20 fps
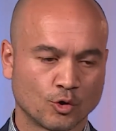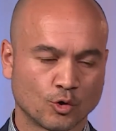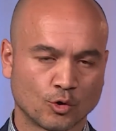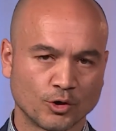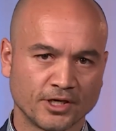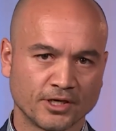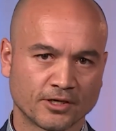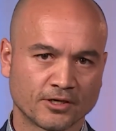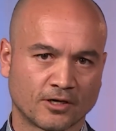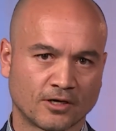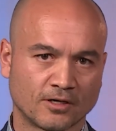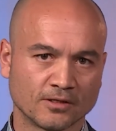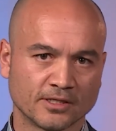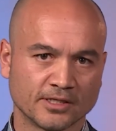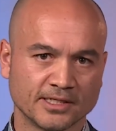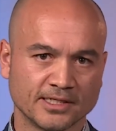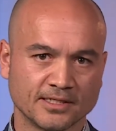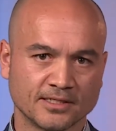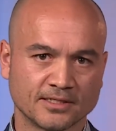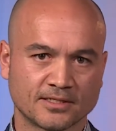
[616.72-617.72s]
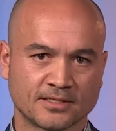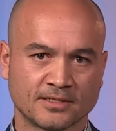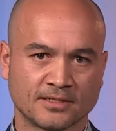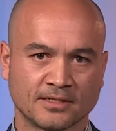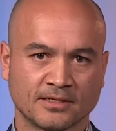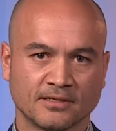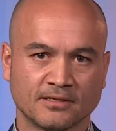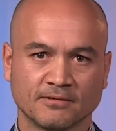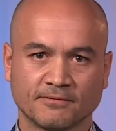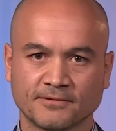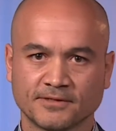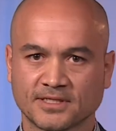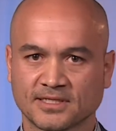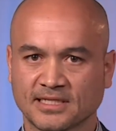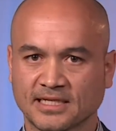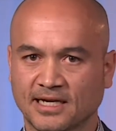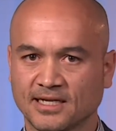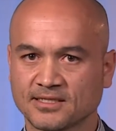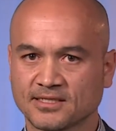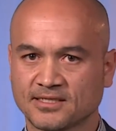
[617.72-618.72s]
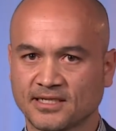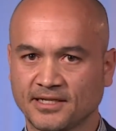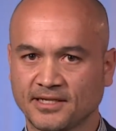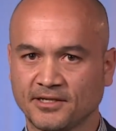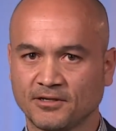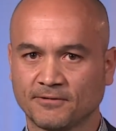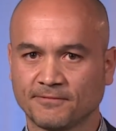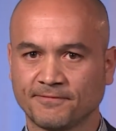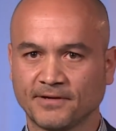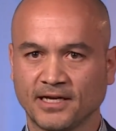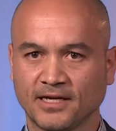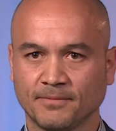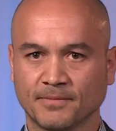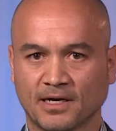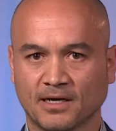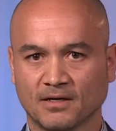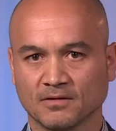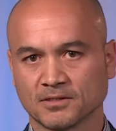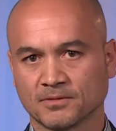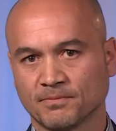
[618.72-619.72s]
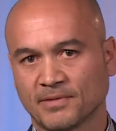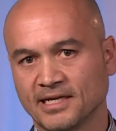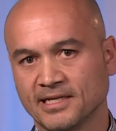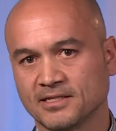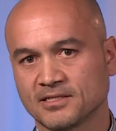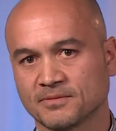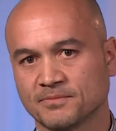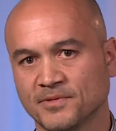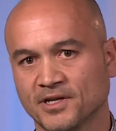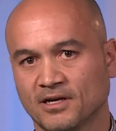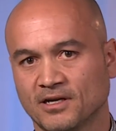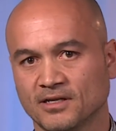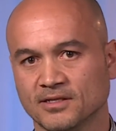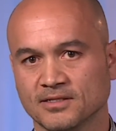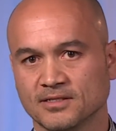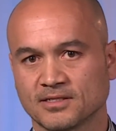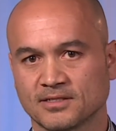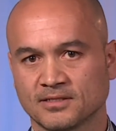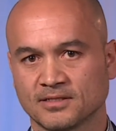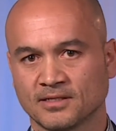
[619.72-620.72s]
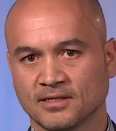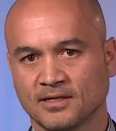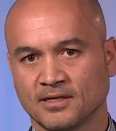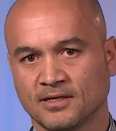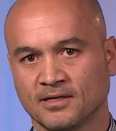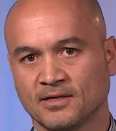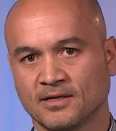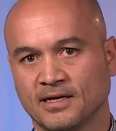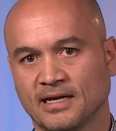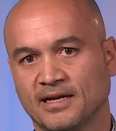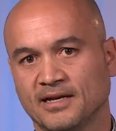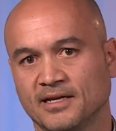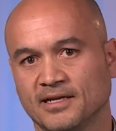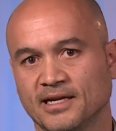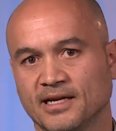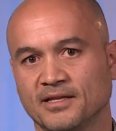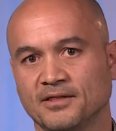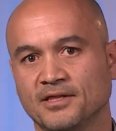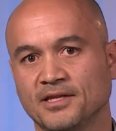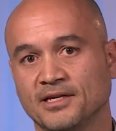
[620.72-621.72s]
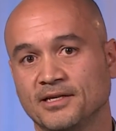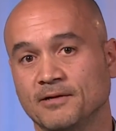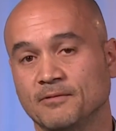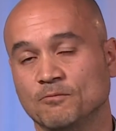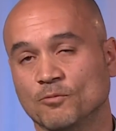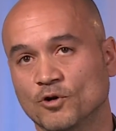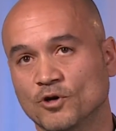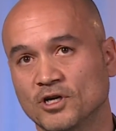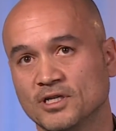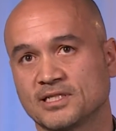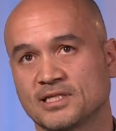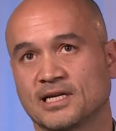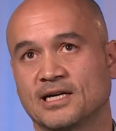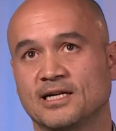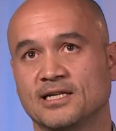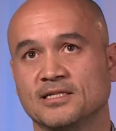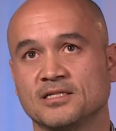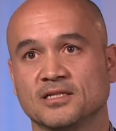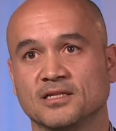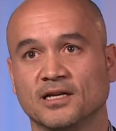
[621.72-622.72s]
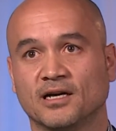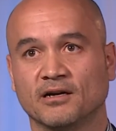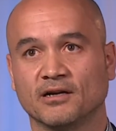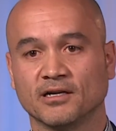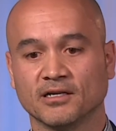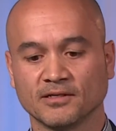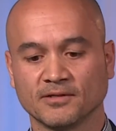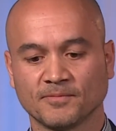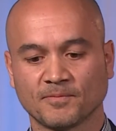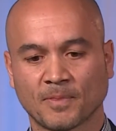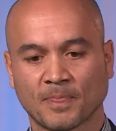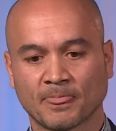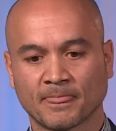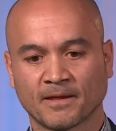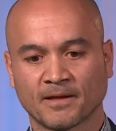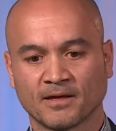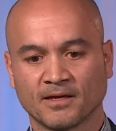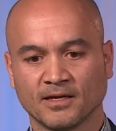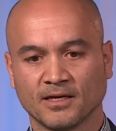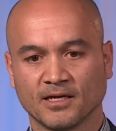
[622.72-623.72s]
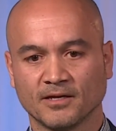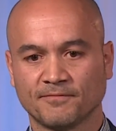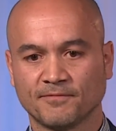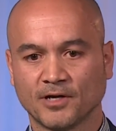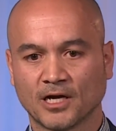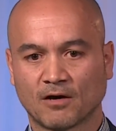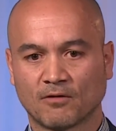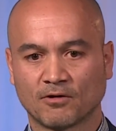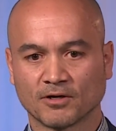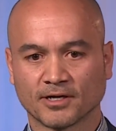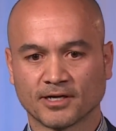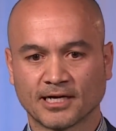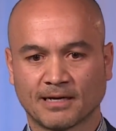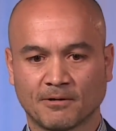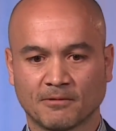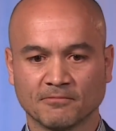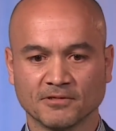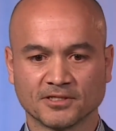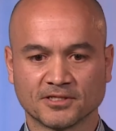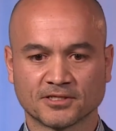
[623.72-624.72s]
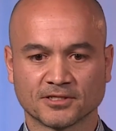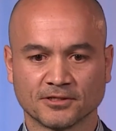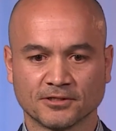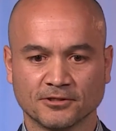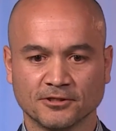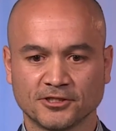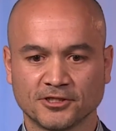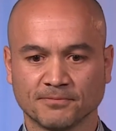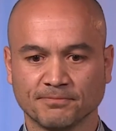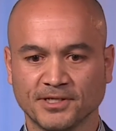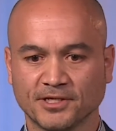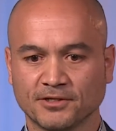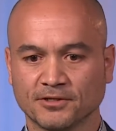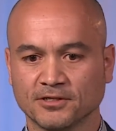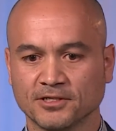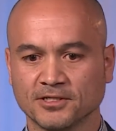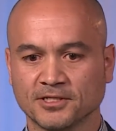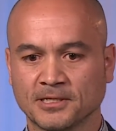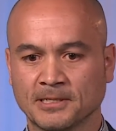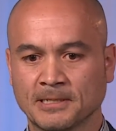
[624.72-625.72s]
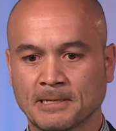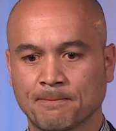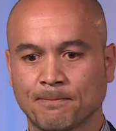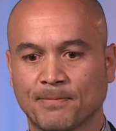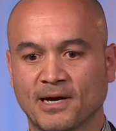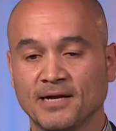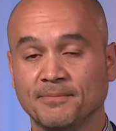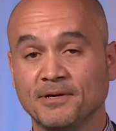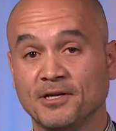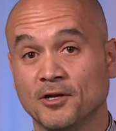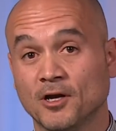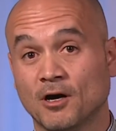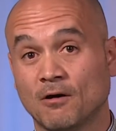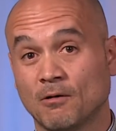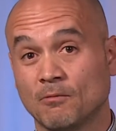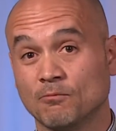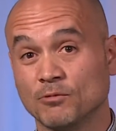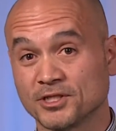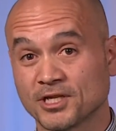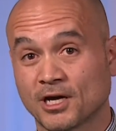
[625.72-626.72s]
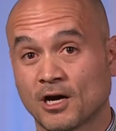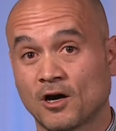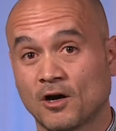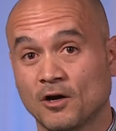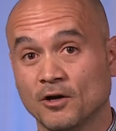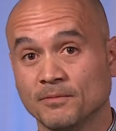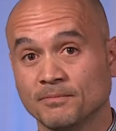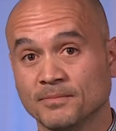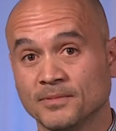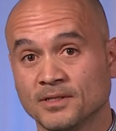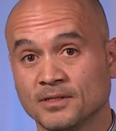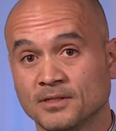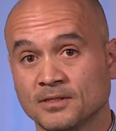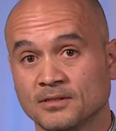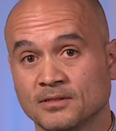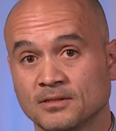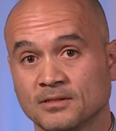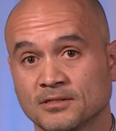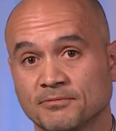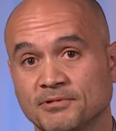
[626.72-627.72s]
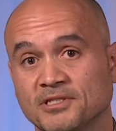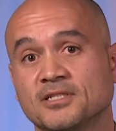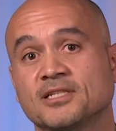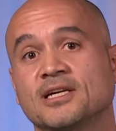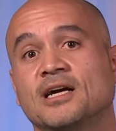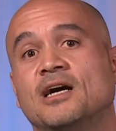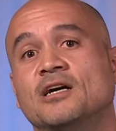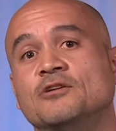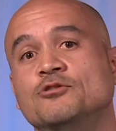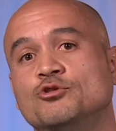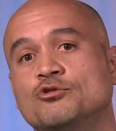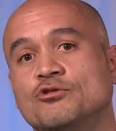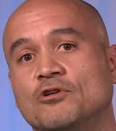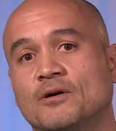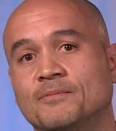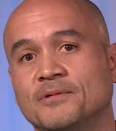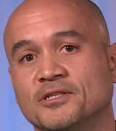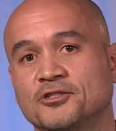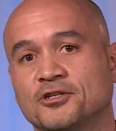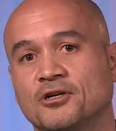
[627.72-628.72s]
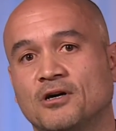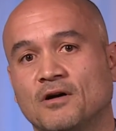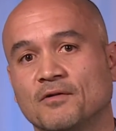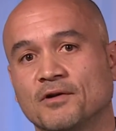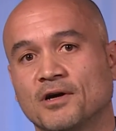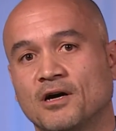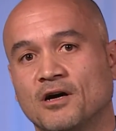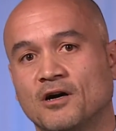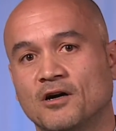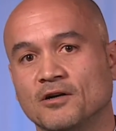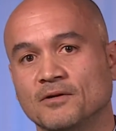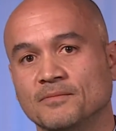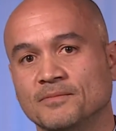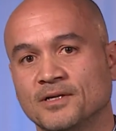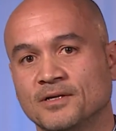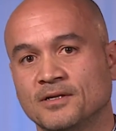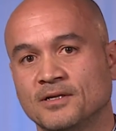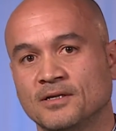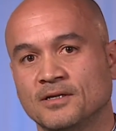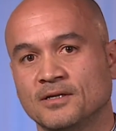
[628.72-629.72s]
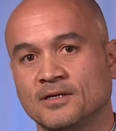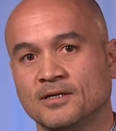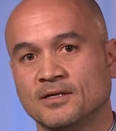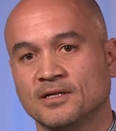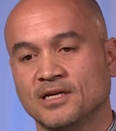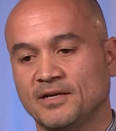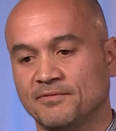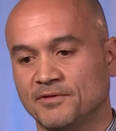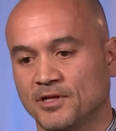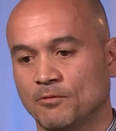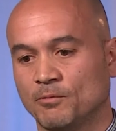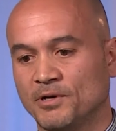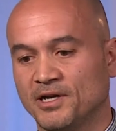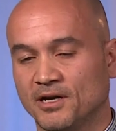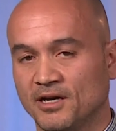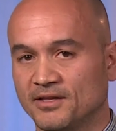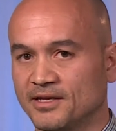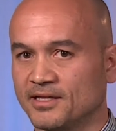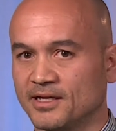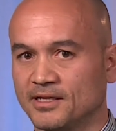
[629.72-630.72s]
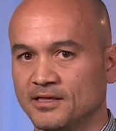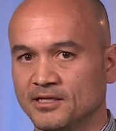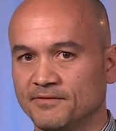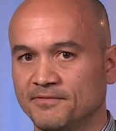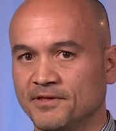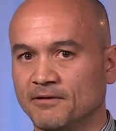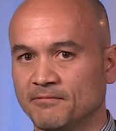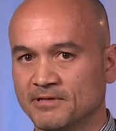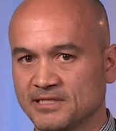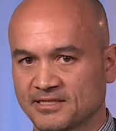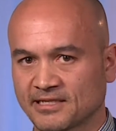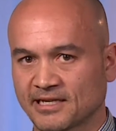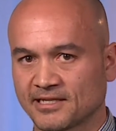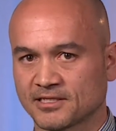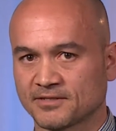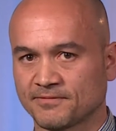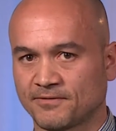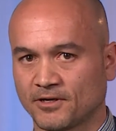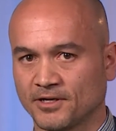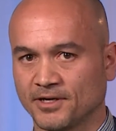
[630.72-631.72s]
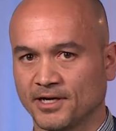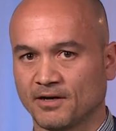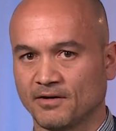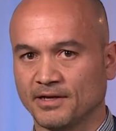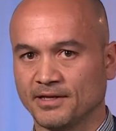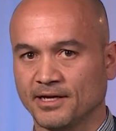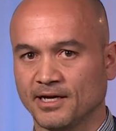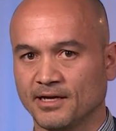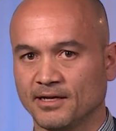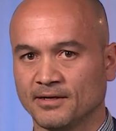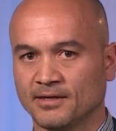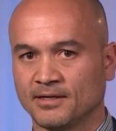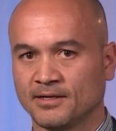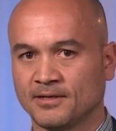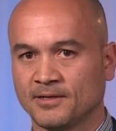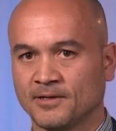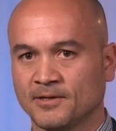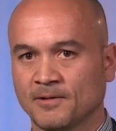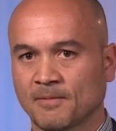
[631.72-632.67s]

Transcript: Call your colleagues. Start sending off emails. Make some notes. And again, thinking worst case scenario, if no one can come up with a solution because maybe no one was home. So we just can't drop a child home, even though we know that they live there. We're satisfied knowing that.